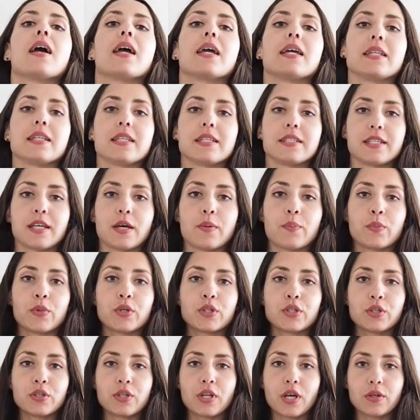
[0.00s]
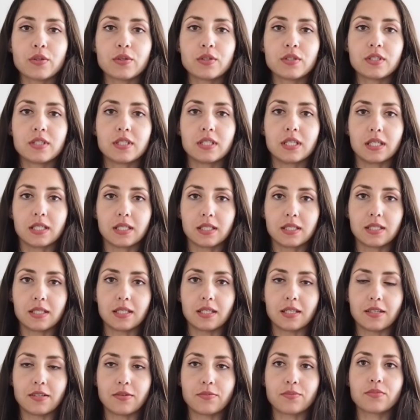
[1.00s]
In December
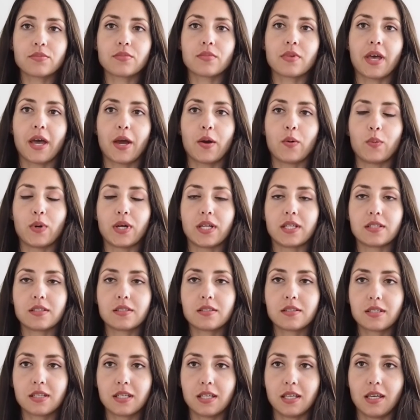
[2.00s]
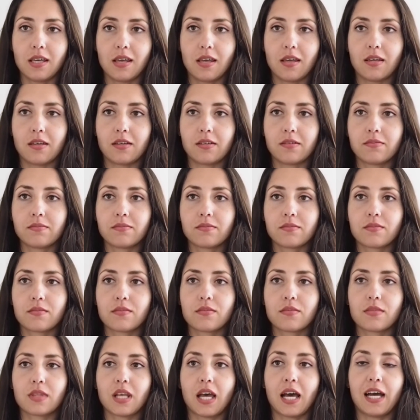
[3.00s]
2016, I went skiing.
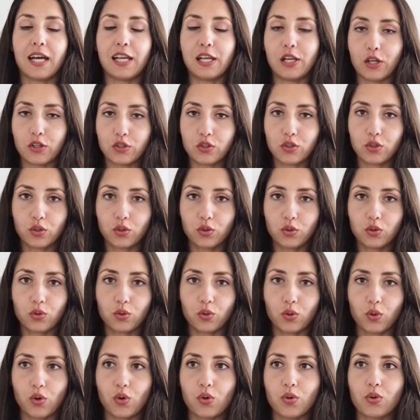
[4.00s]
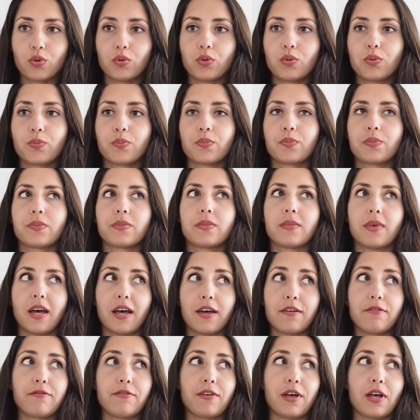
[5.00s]
I lost control.
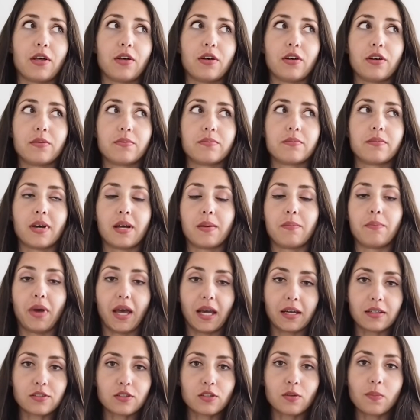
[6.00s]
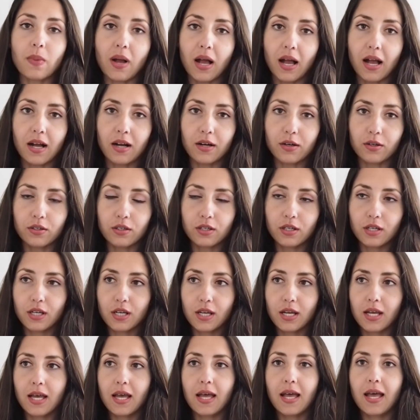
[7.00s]
I fell on my back somehow,
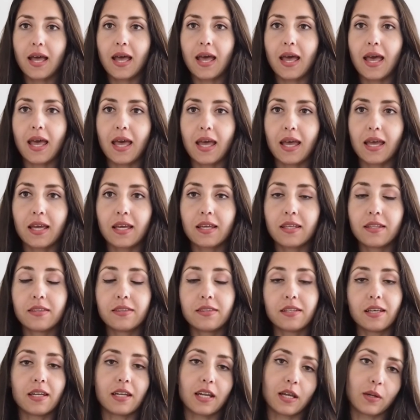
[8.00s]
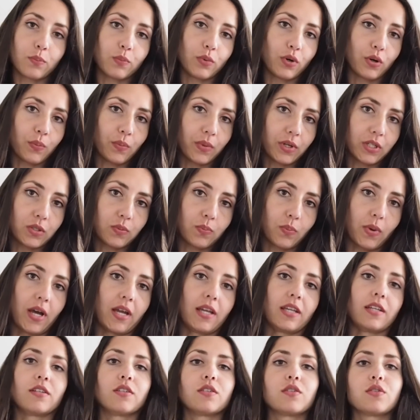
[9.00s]
and then I broke my
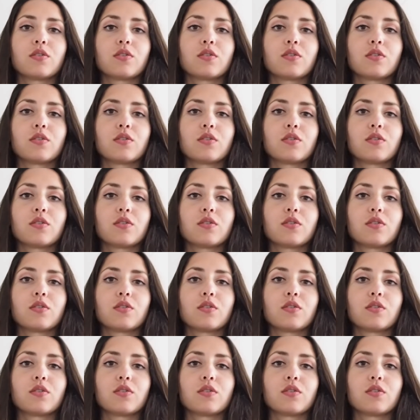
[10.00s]
spine.